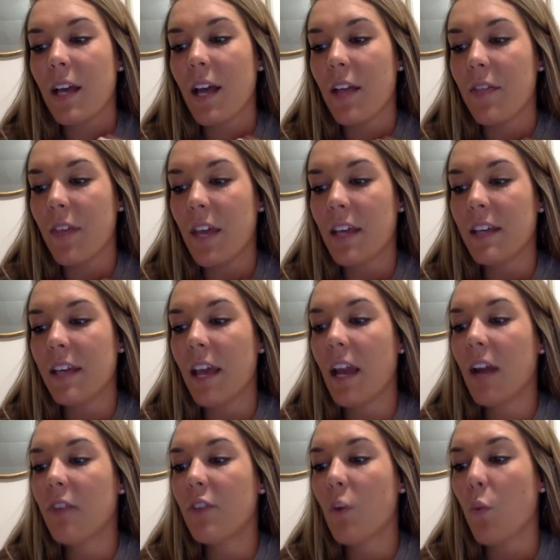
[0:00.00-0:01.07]
They
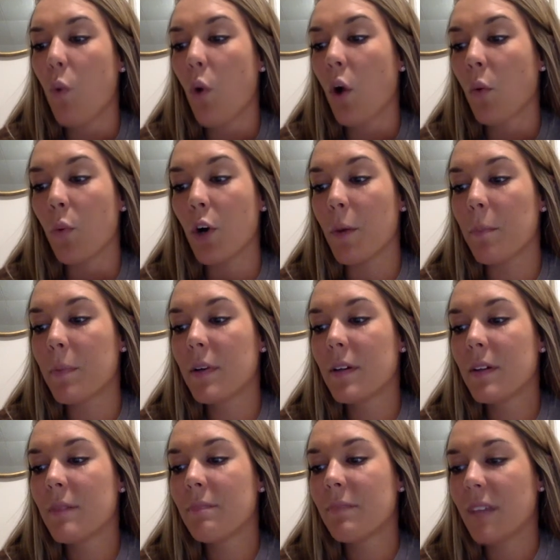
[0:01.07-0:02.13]
gave the war whoop.
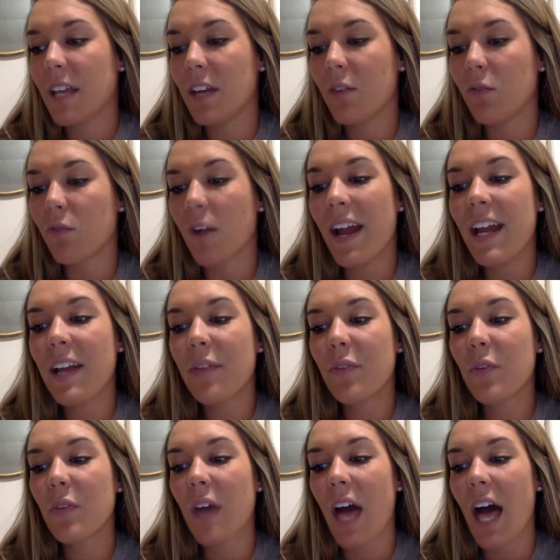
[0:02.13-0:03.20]
It rang through
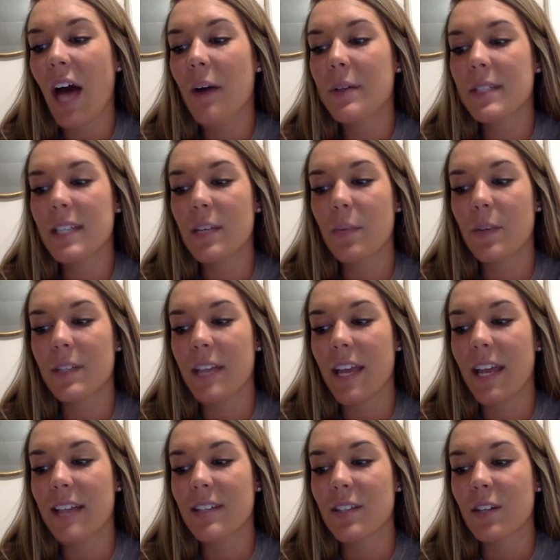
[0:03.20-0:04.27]
the house and was
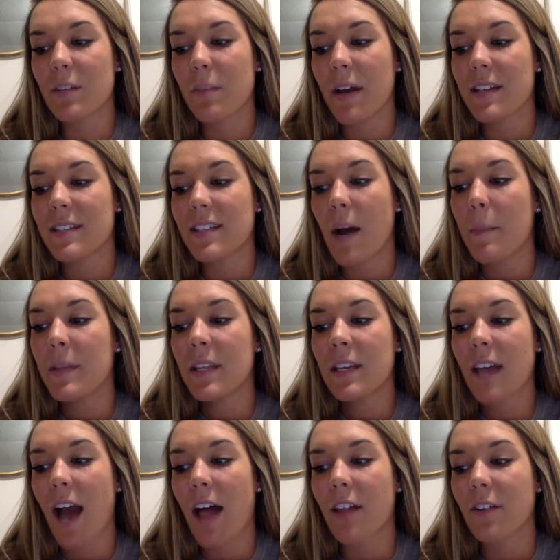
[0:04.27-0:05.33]
answered by some in the
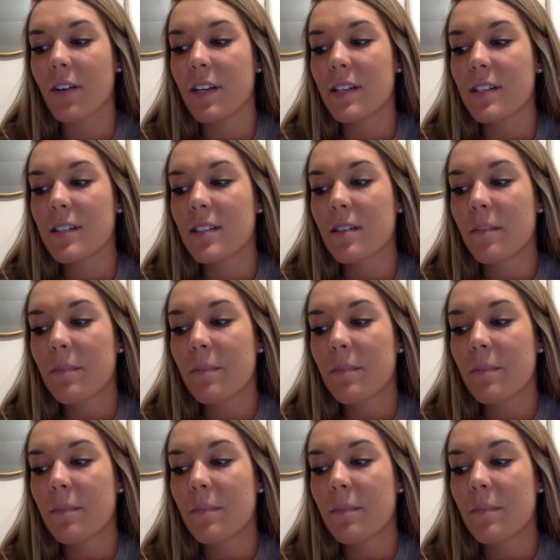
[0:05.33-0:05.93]
galleries.